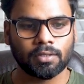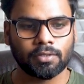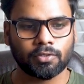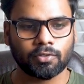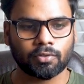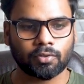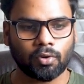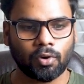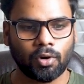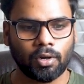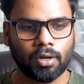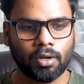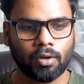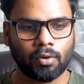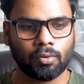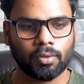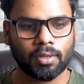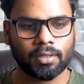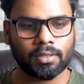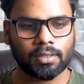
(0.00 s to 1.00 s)
Scroll
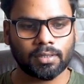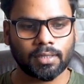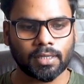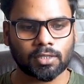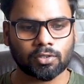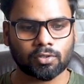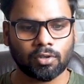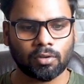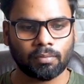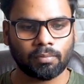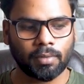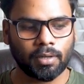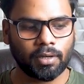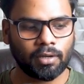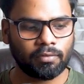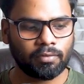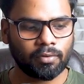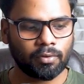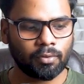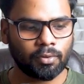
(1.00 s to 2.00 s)
down in the desktop main,
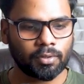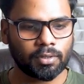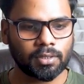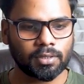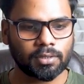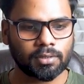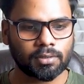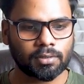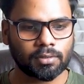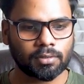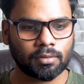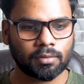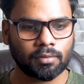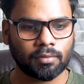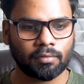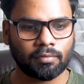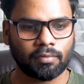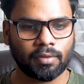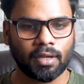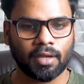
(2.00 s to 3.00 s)
if you notice,
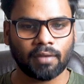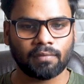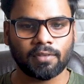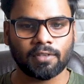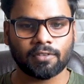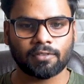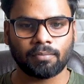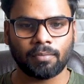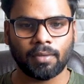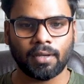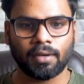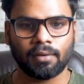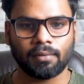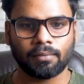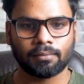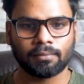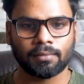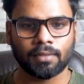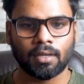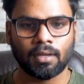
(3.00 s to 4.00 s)
we have this
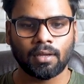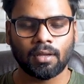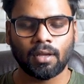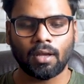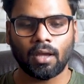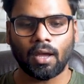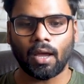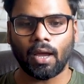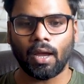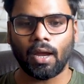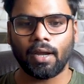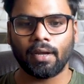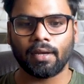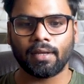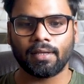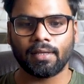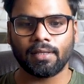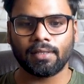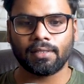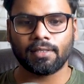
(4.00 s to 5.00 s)
main, and
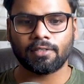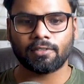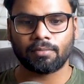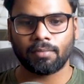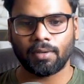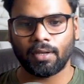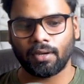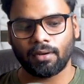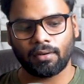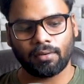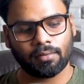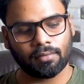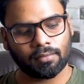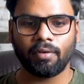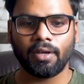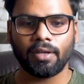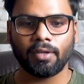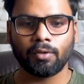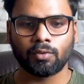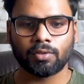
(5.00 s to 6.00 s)
in this main,
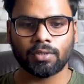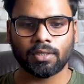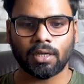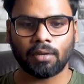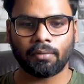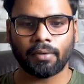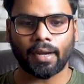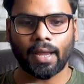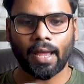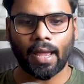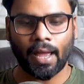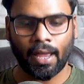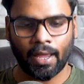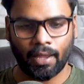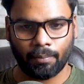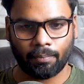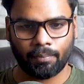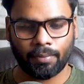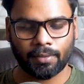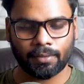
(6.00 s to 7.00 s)
we're using our
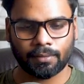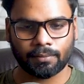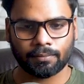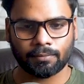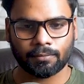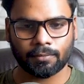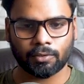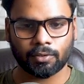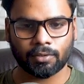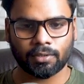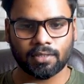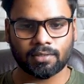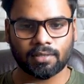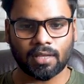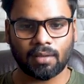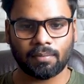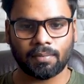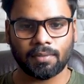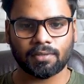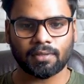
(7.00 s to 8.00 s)
app. So this
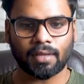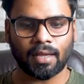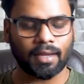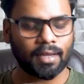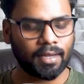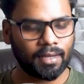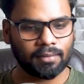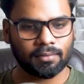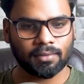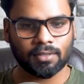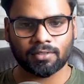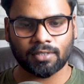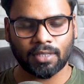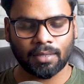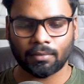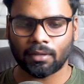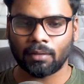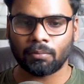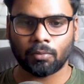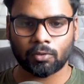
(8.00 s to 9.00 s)
app is again the
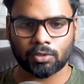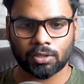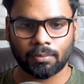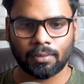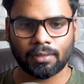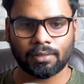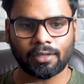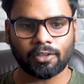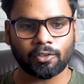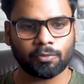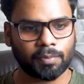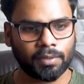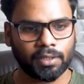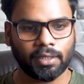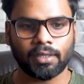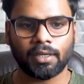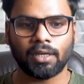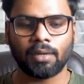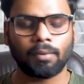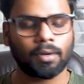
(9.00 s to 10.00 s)
same composable that is
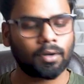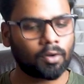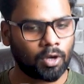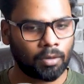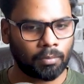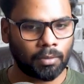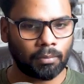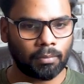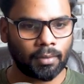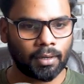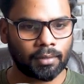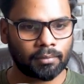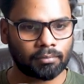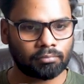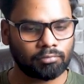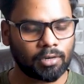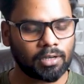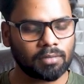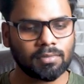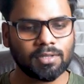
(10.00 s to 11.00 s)
present in our common main.
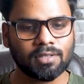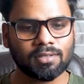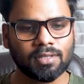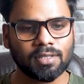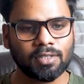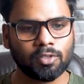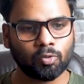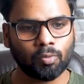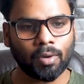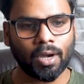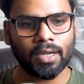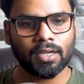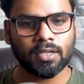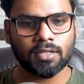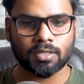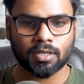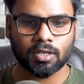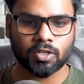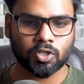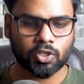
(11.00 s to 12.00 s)
That means the UI
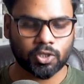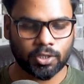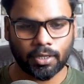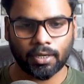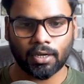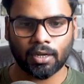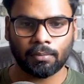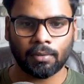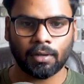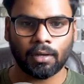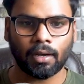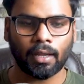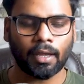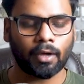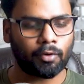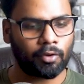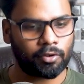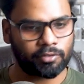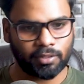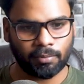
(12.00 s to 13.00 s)
is shareable
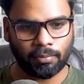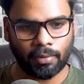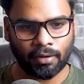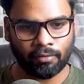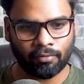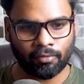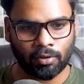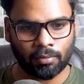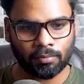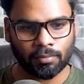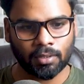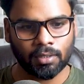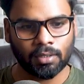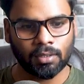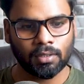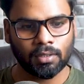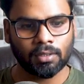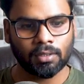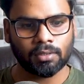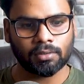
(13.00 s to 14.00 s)
across the platform.
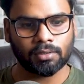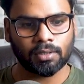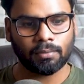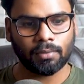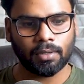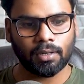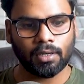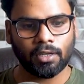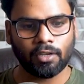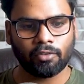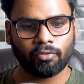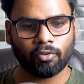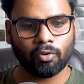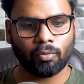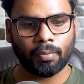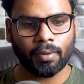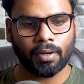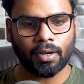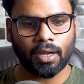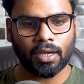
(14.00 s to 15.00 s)
Similarly, if you
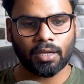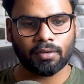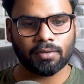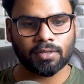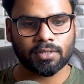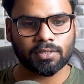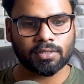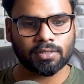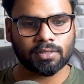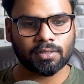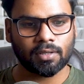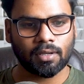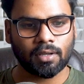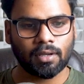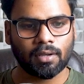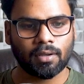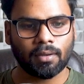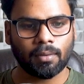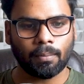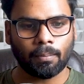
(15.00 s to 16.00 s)
open iOS
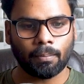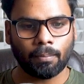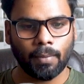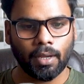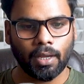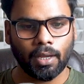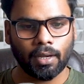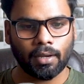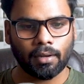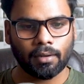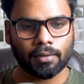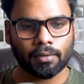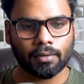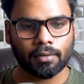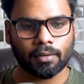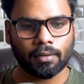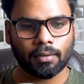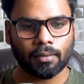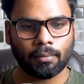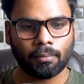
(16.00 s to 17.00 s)
main
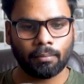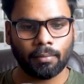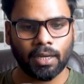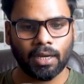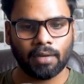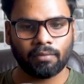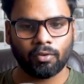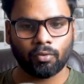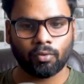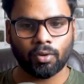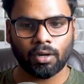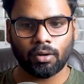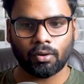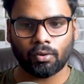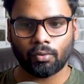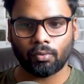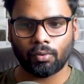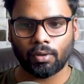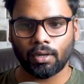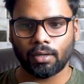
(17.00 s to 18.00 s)
view
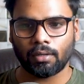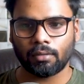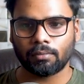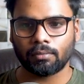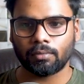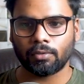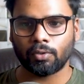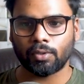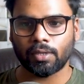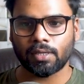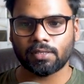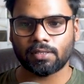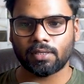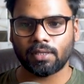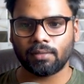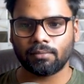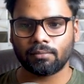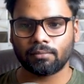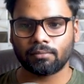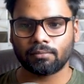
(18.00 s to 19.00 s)
controller, you can
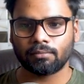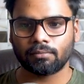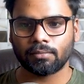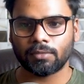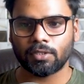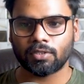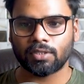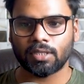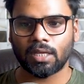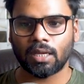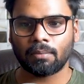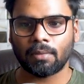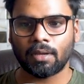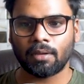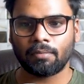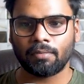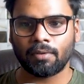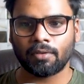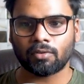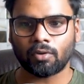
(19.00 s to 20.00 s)
see the same
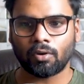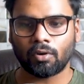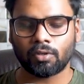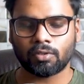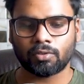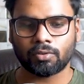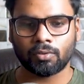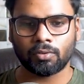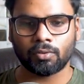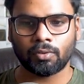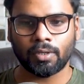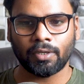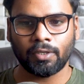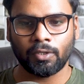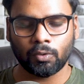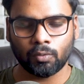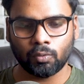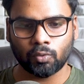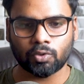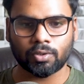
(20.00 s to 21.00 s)
app is also
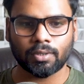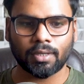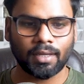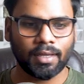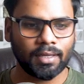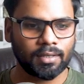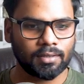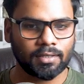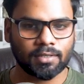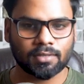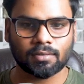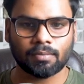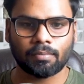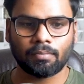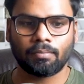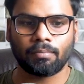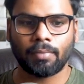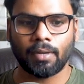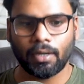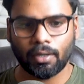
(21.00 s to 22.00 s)
used in this
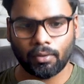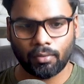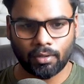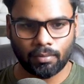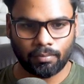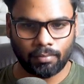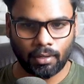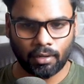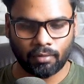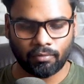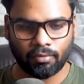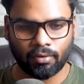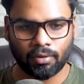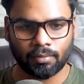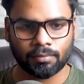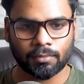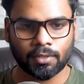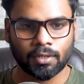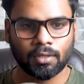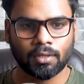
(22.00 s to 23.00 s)
particular
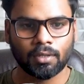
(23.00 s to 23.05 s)
platform.